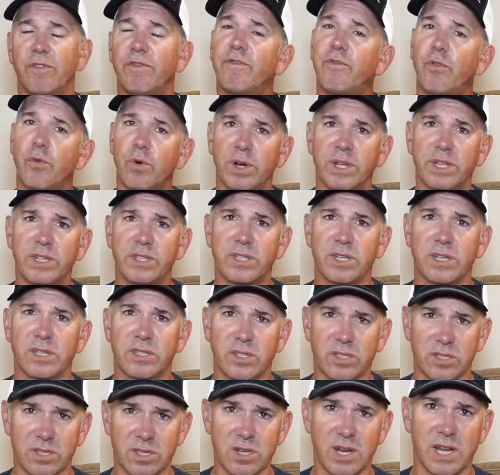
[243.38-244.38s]
The
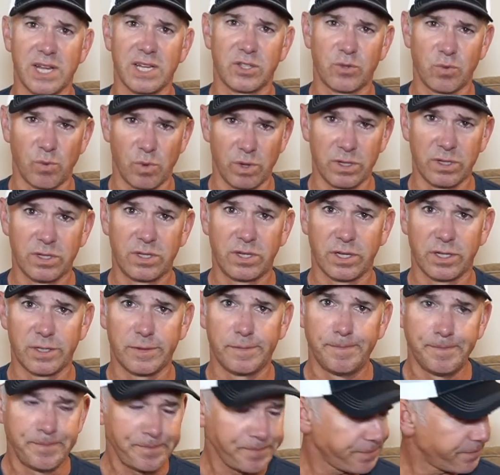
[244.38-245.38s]
46 is a nice one
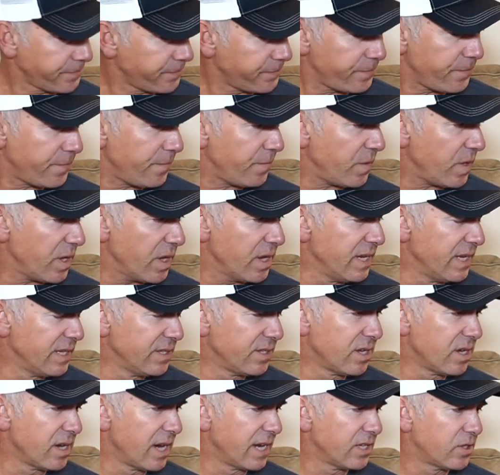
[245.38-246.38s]
to
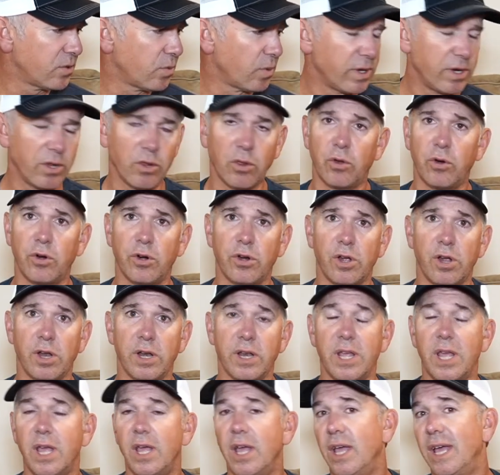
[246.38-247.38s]
learn
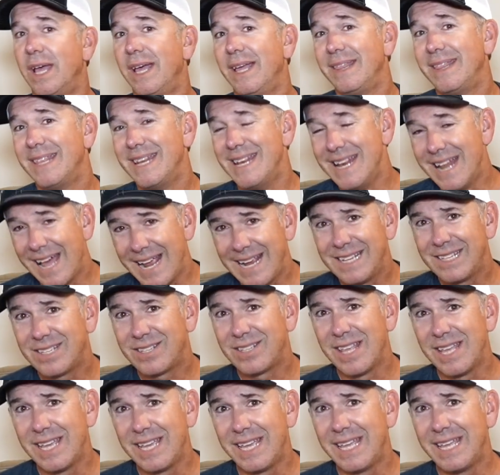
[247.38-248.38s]
on. The
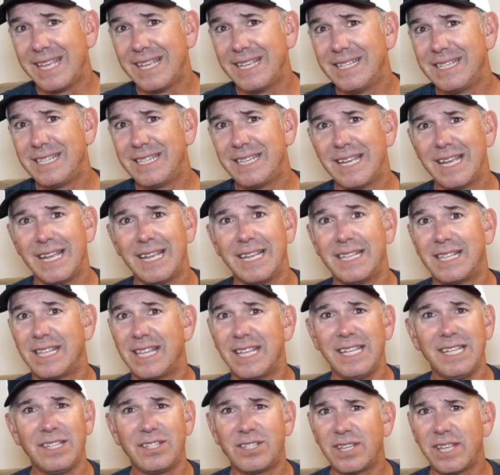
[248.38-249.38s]
nice thing is
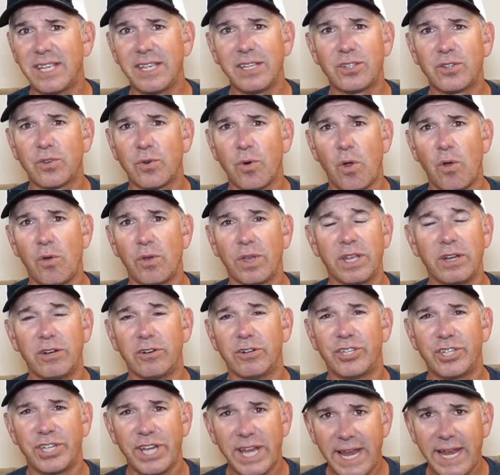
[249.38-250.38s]
these things are all
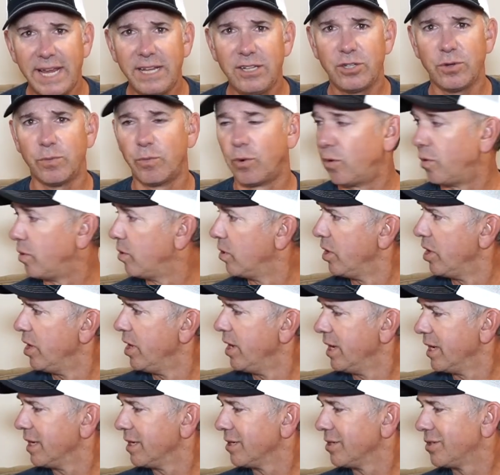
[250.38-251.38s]
interchangeable,
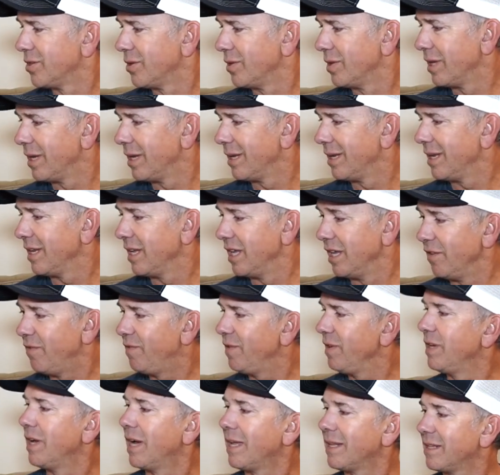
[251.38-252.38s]
so that
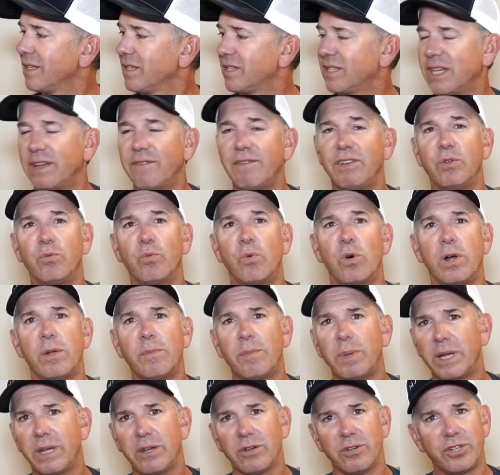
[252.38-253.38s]
if you got the
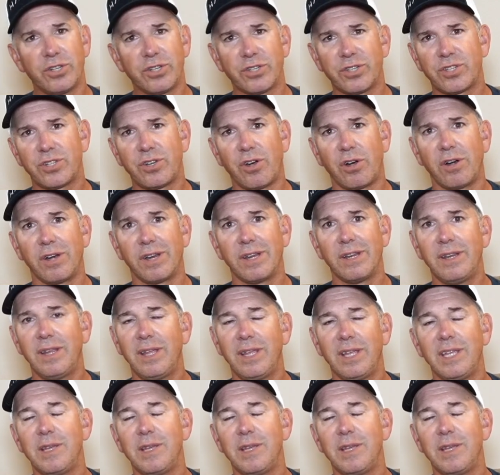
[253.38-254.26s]
71 but you're just starting,